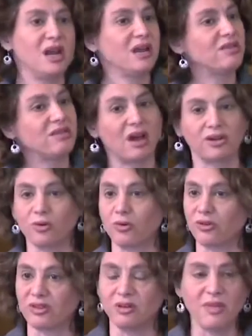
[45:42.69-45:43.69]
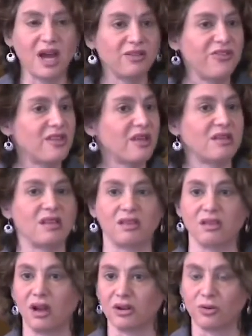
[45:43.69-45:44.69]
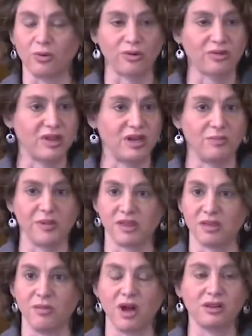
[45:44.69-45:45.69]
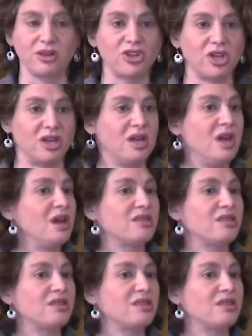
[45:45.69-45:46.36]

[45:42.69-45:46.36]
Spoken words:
It's not a course in metaphysics, it's not a course in epistemology,